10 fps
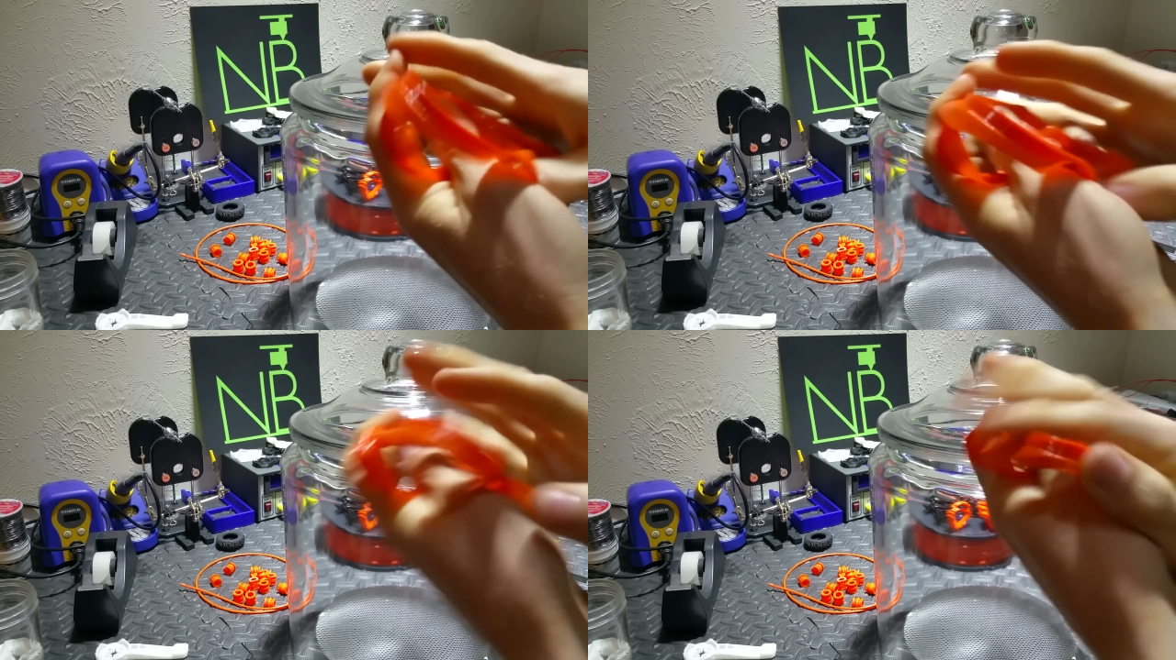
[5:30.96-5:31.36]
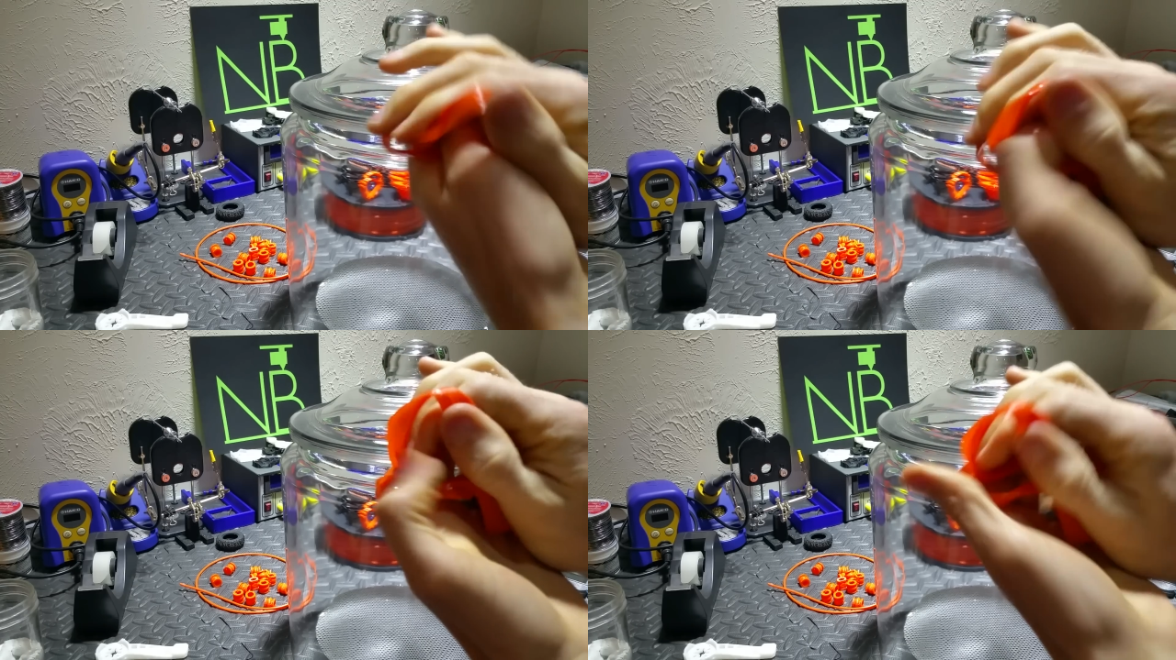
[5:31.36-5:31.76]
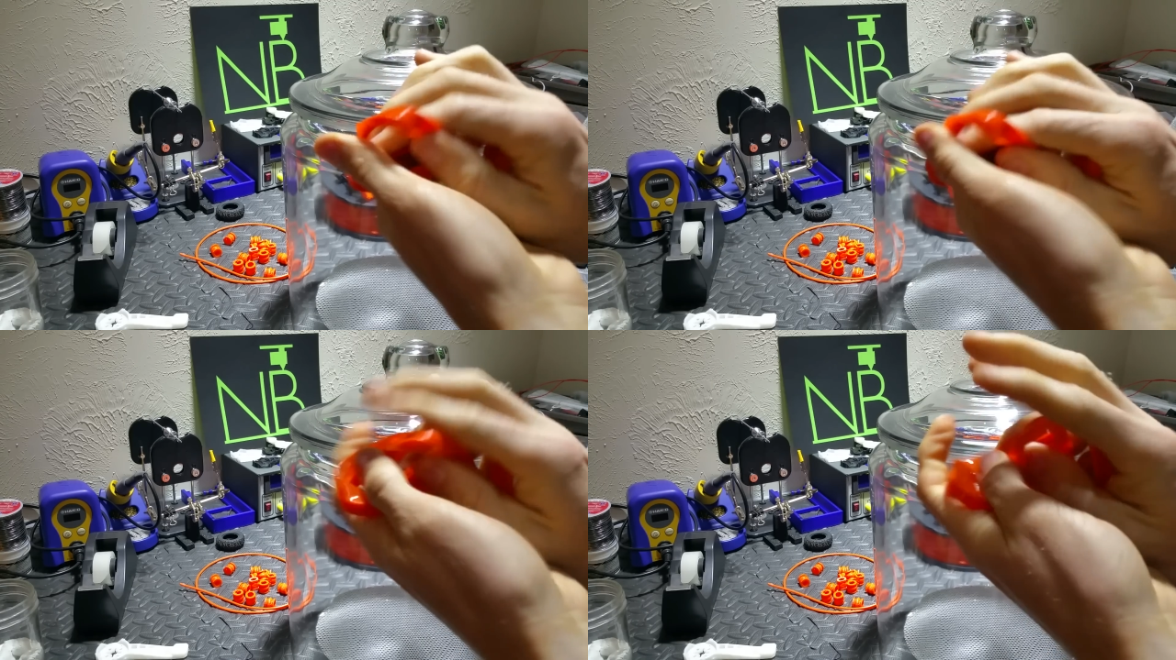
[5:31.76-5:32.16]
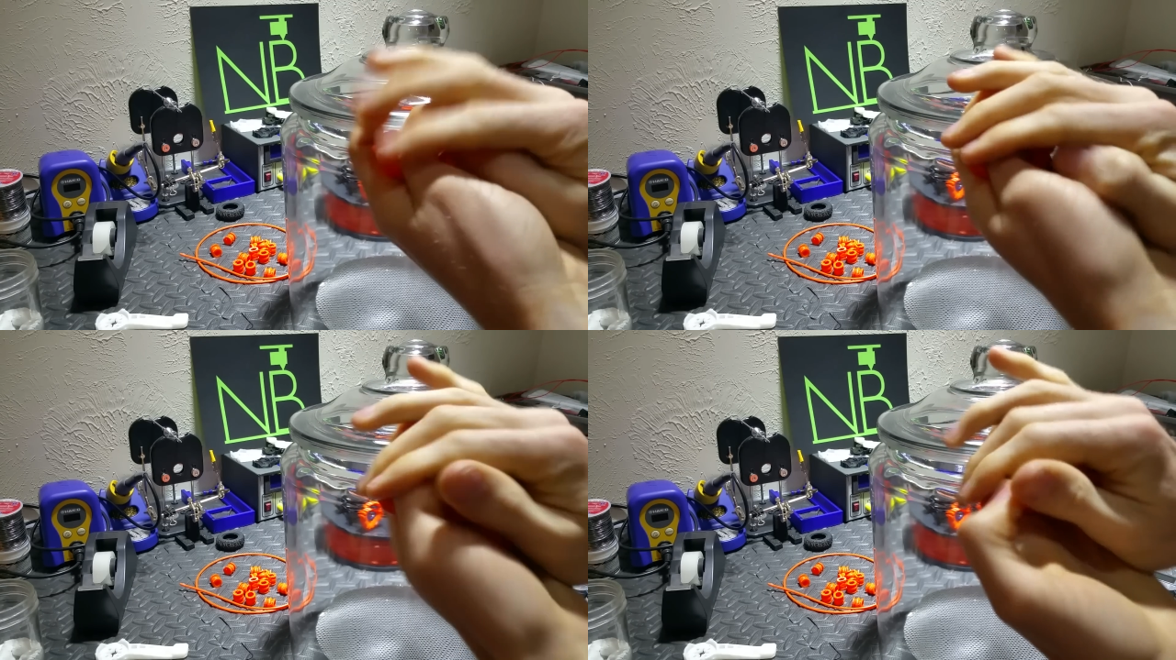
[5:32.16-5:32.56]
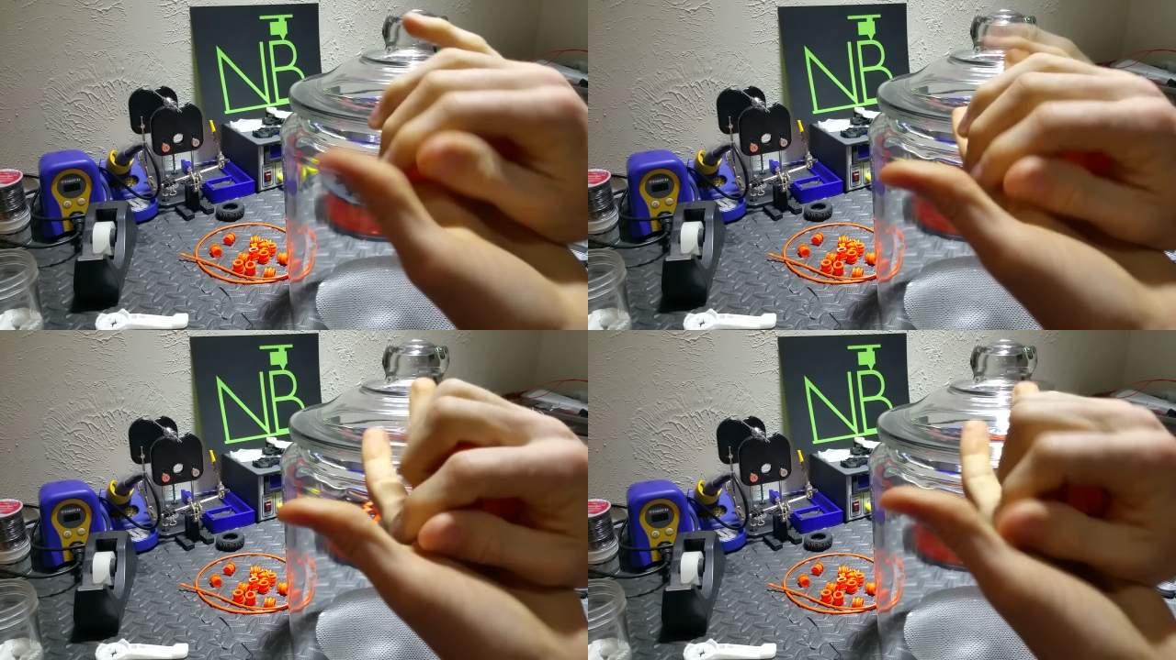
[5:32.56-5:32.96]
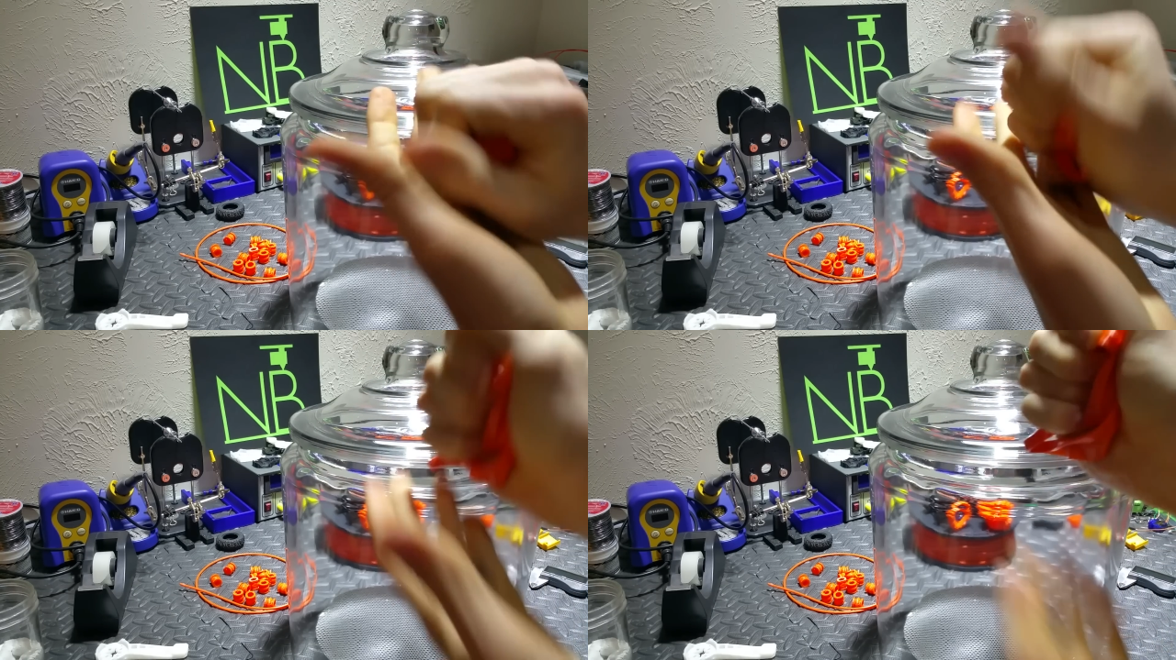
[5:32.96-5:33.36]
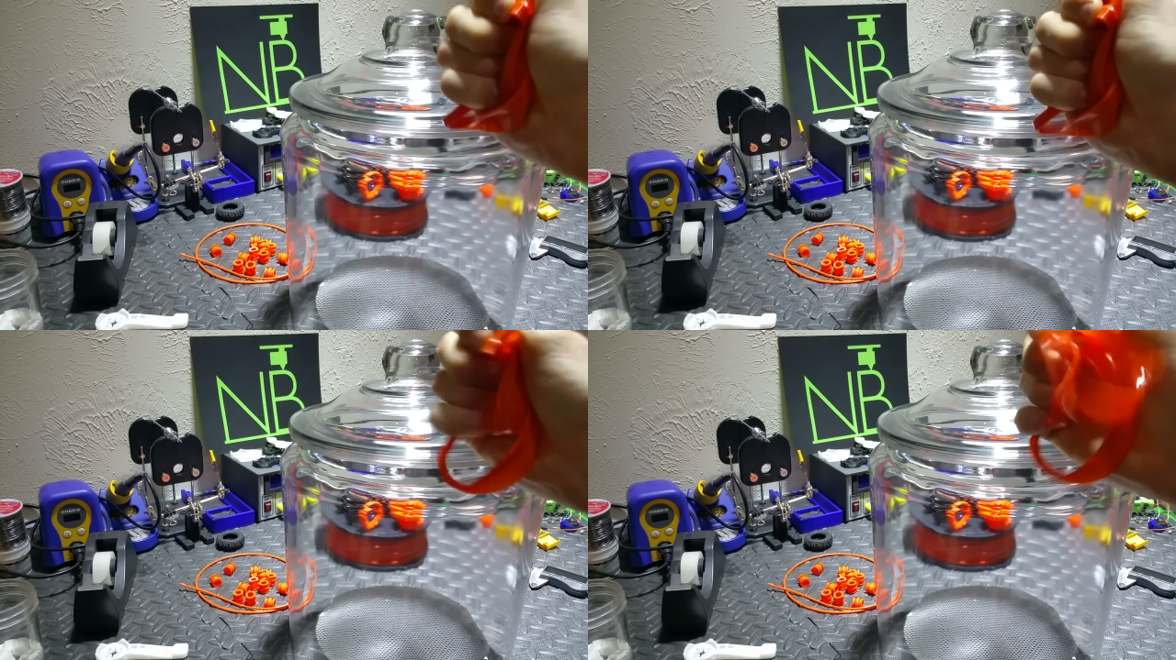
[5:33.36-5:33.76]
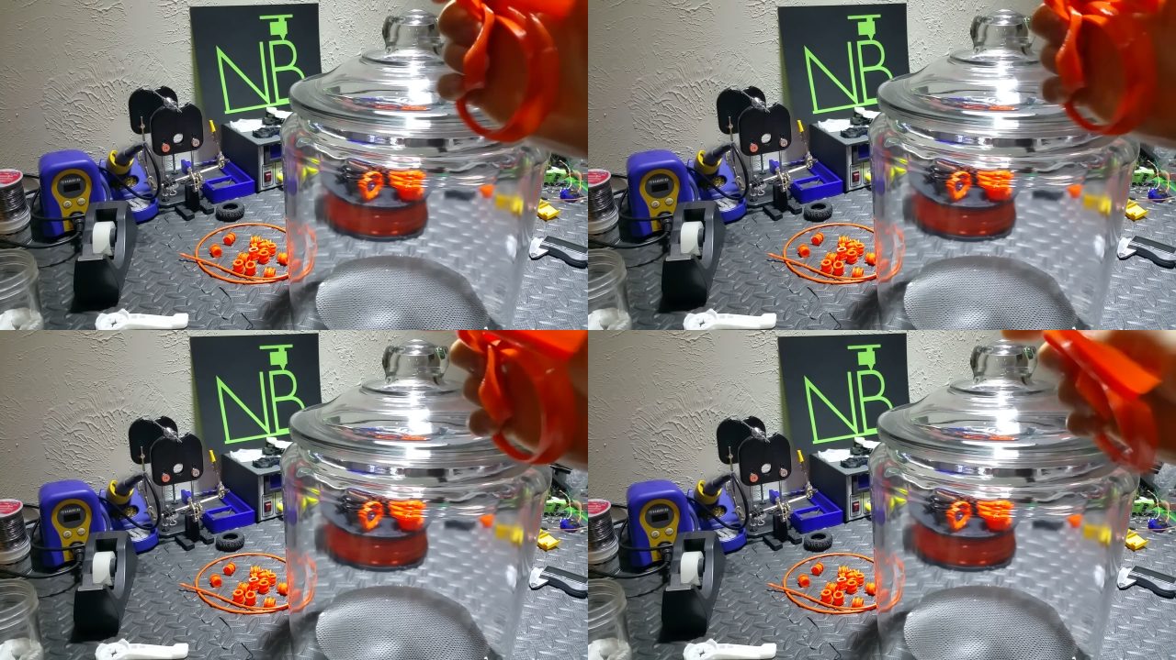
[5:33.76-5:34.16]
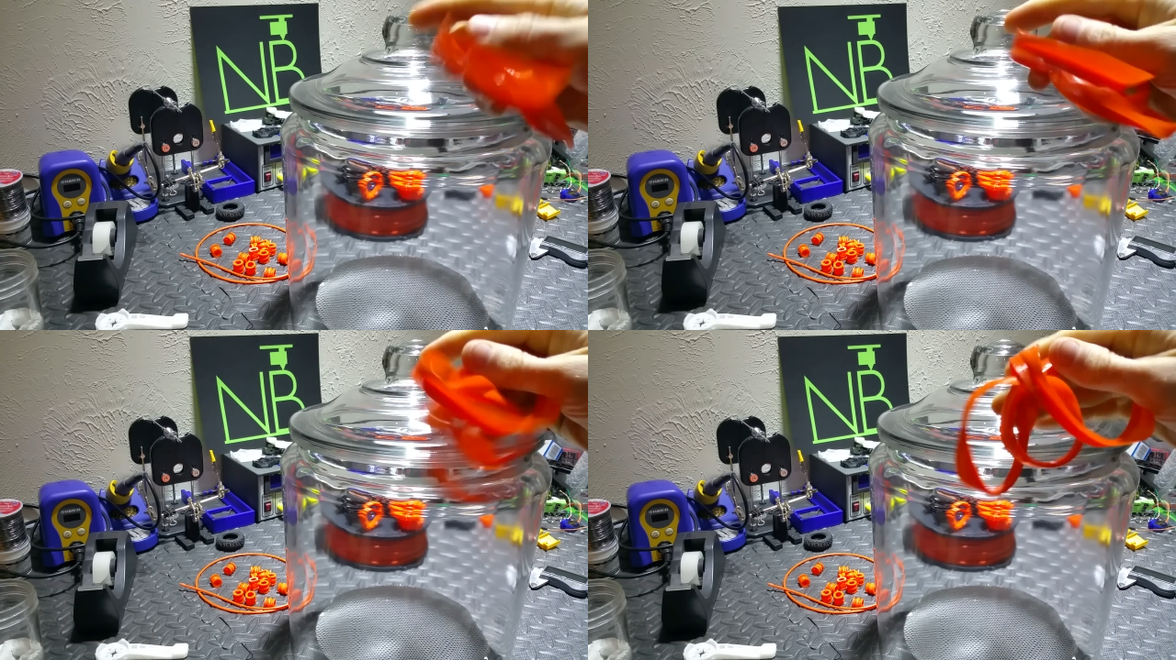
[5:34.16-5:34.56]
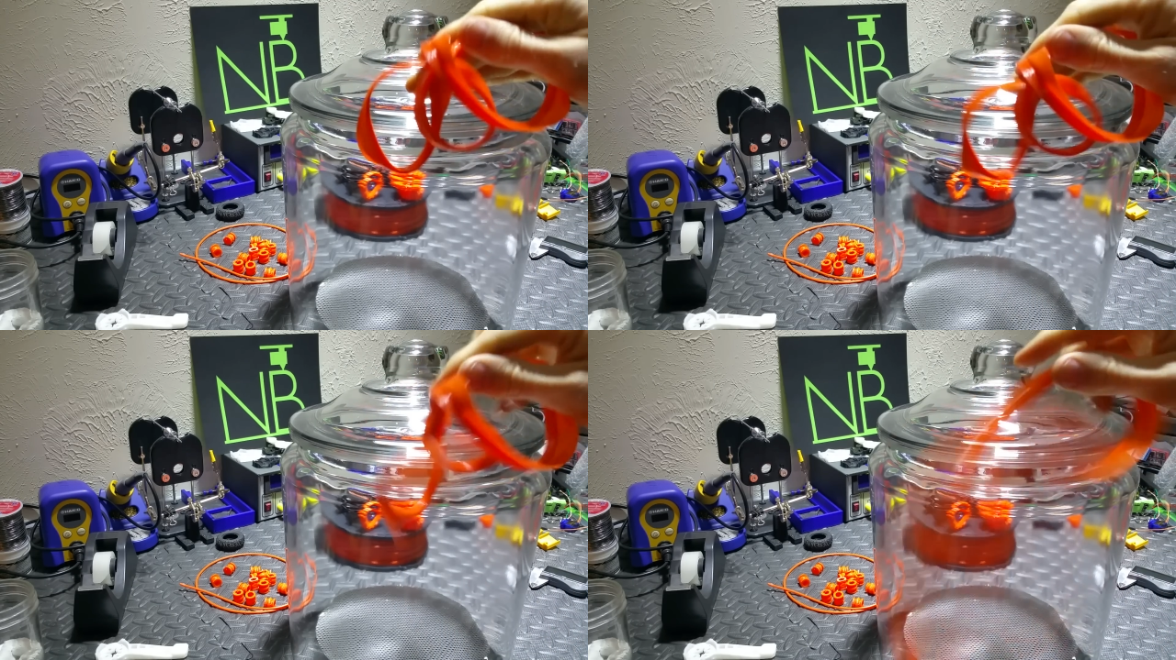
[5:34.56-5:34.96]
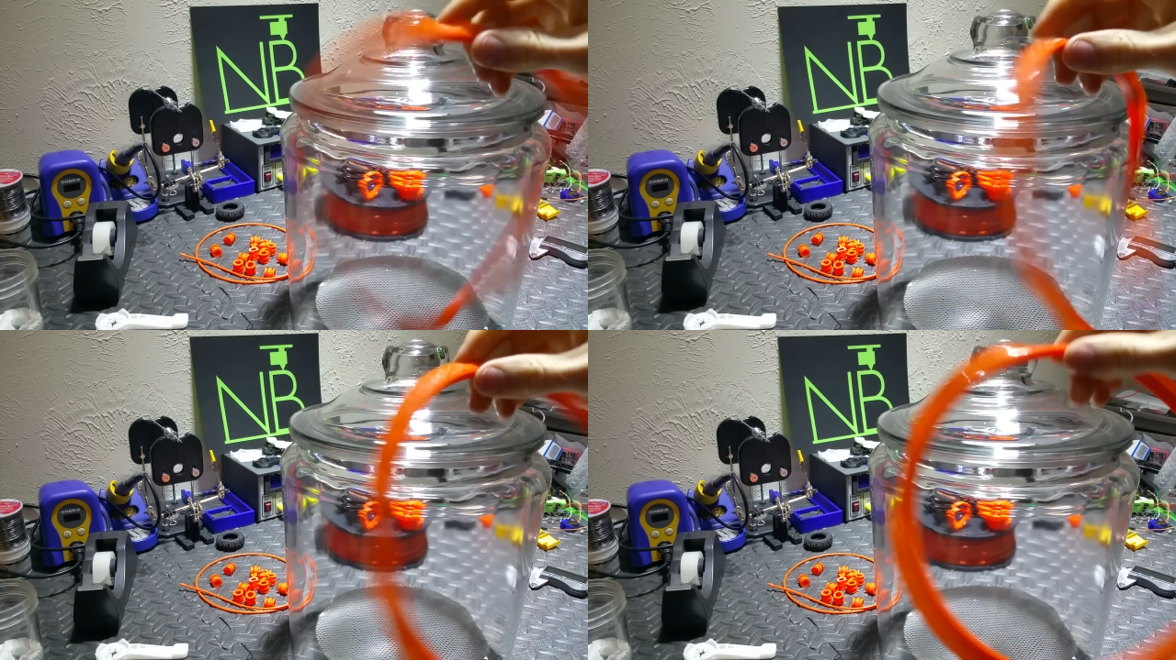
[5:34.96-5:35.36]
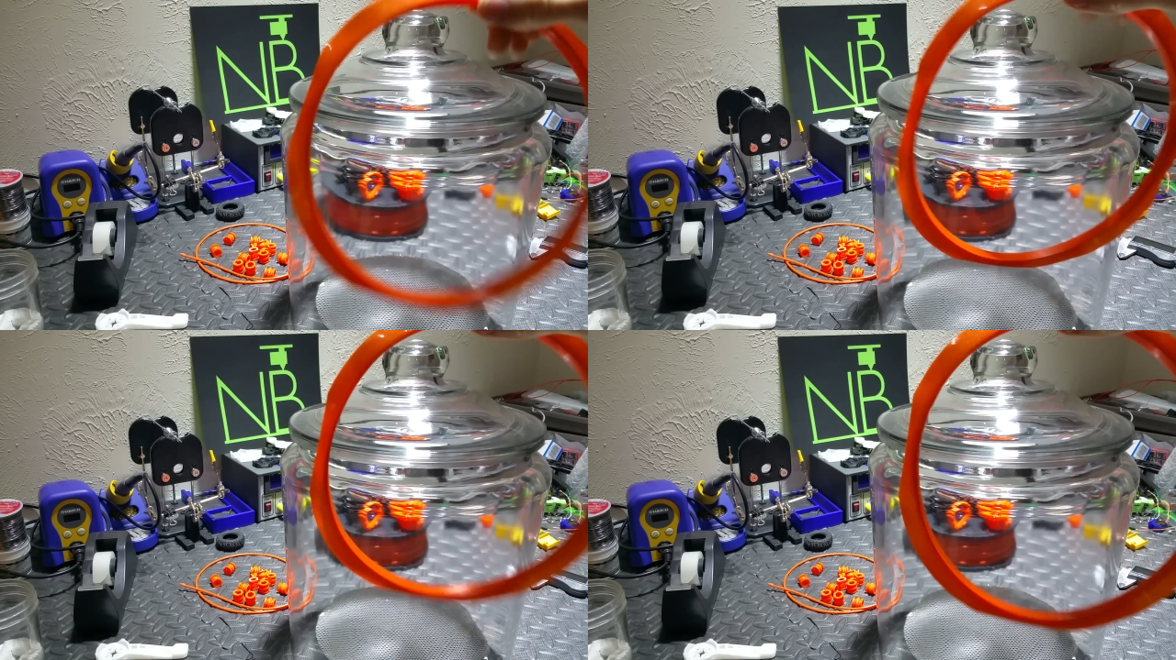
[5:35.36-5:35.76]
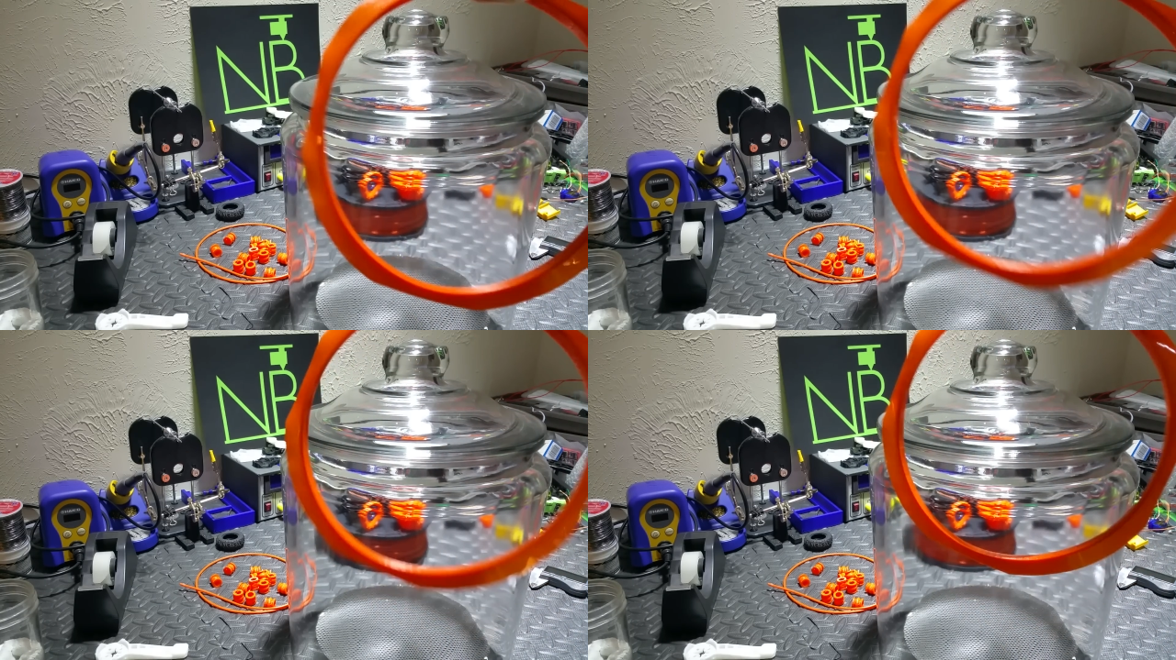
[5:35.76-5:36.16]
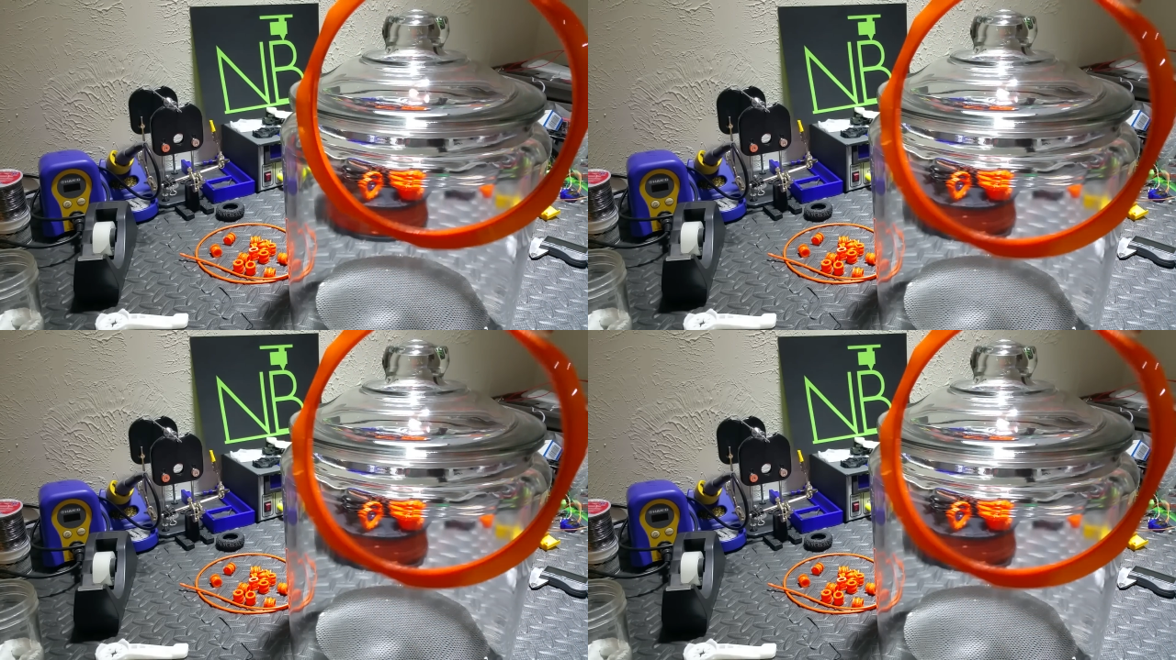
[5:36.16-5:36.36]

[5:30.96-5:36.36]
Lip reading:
(no speaker visible)